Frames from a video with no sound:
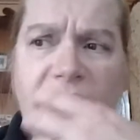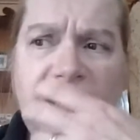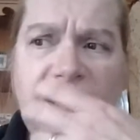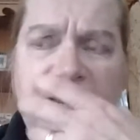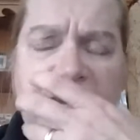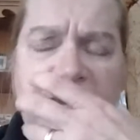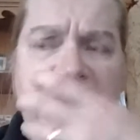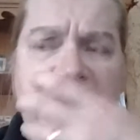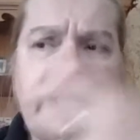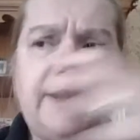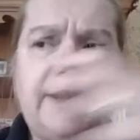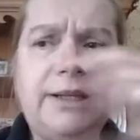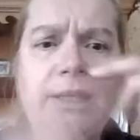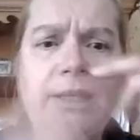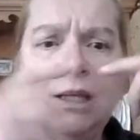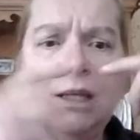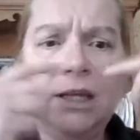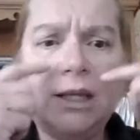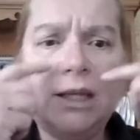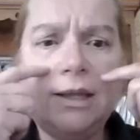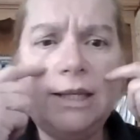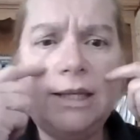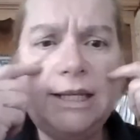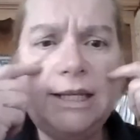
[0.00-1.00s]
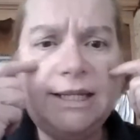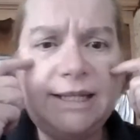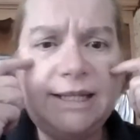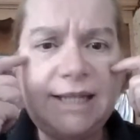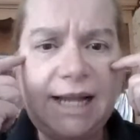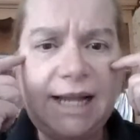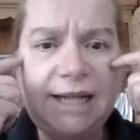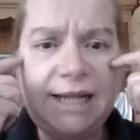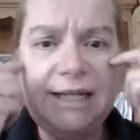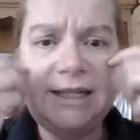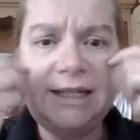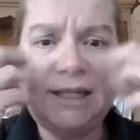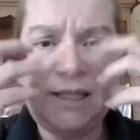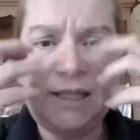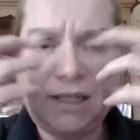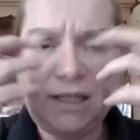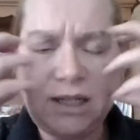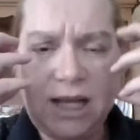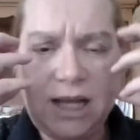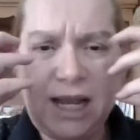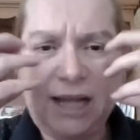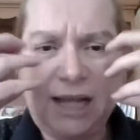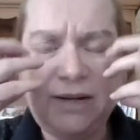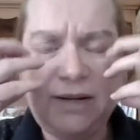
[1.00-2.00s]
and these sinuses are
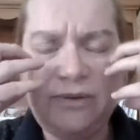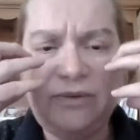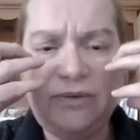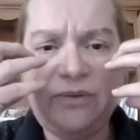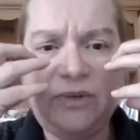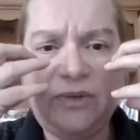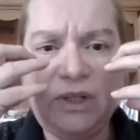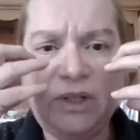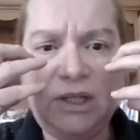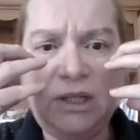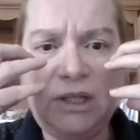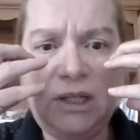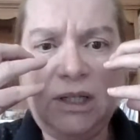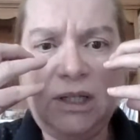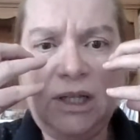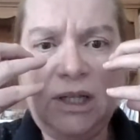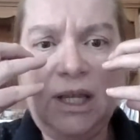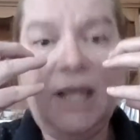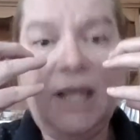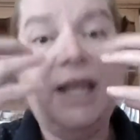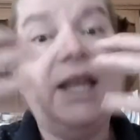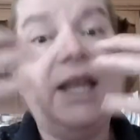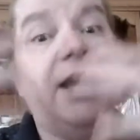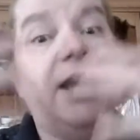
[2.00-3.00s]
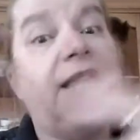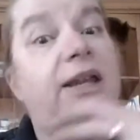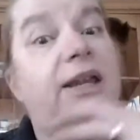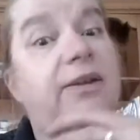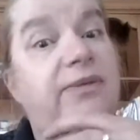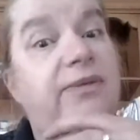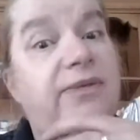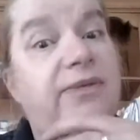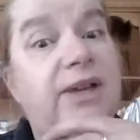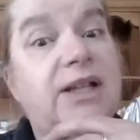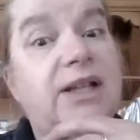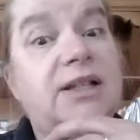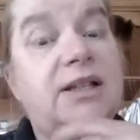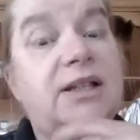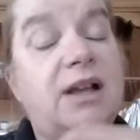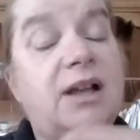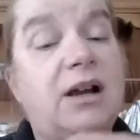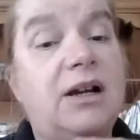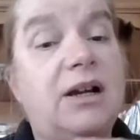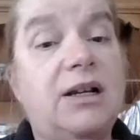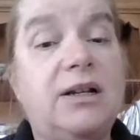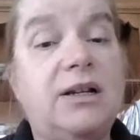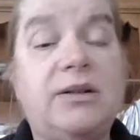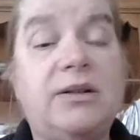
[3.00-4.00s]
kind of full, it affects
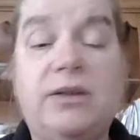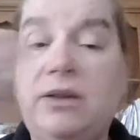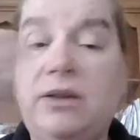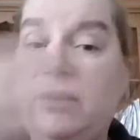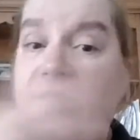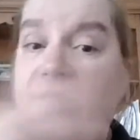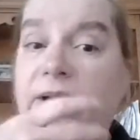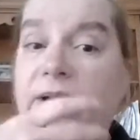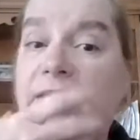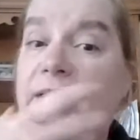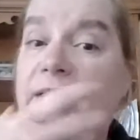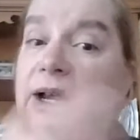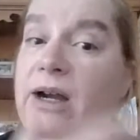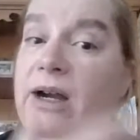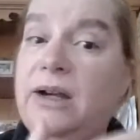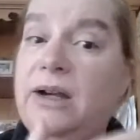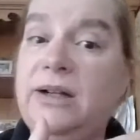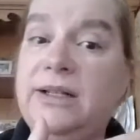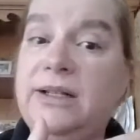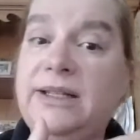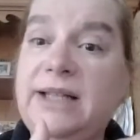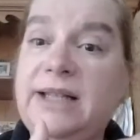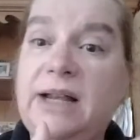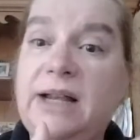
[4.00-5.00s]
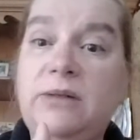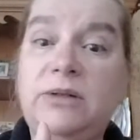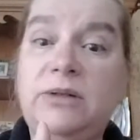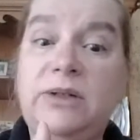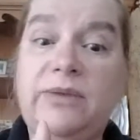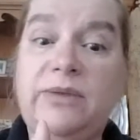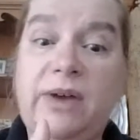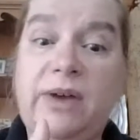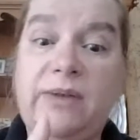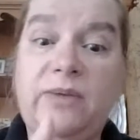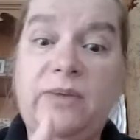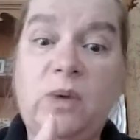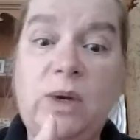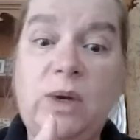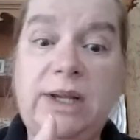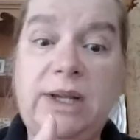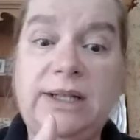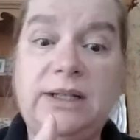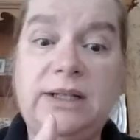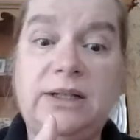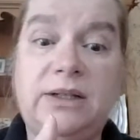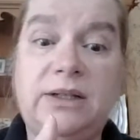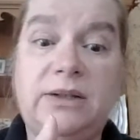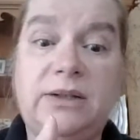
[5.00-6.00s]
our sound of our
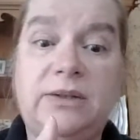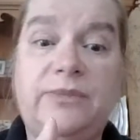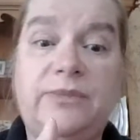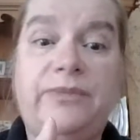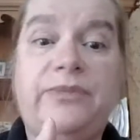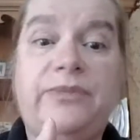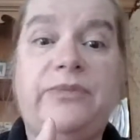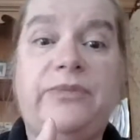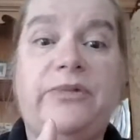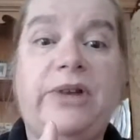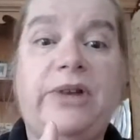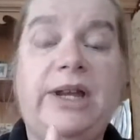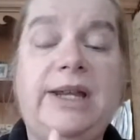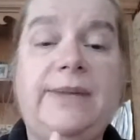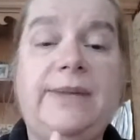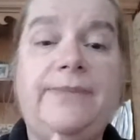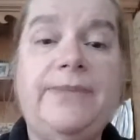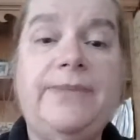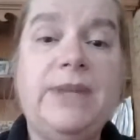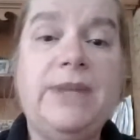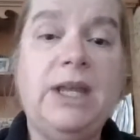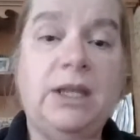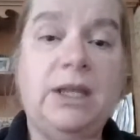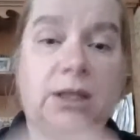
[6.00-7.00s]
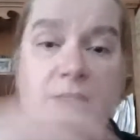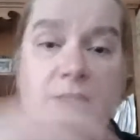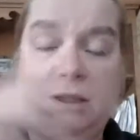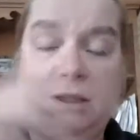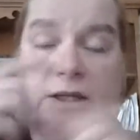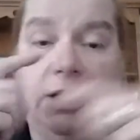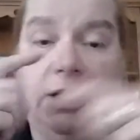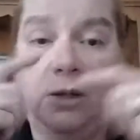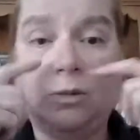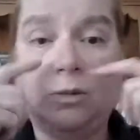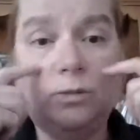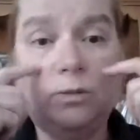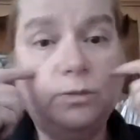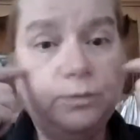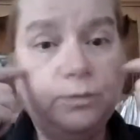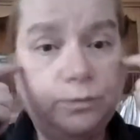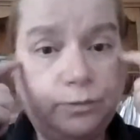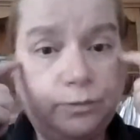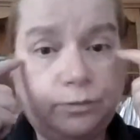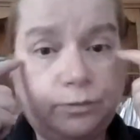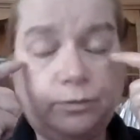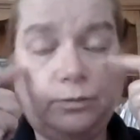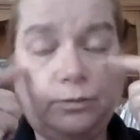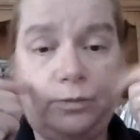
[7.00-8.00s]
voice, right? So
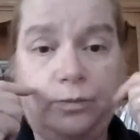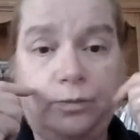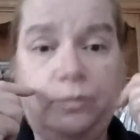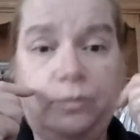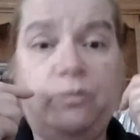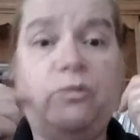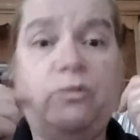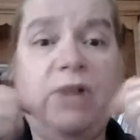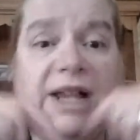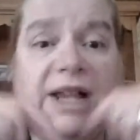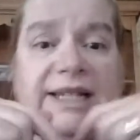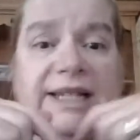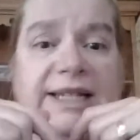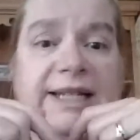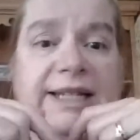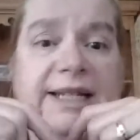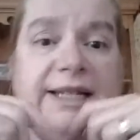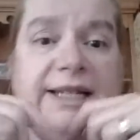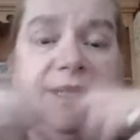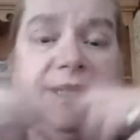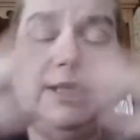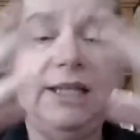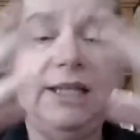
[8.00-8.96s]
resonance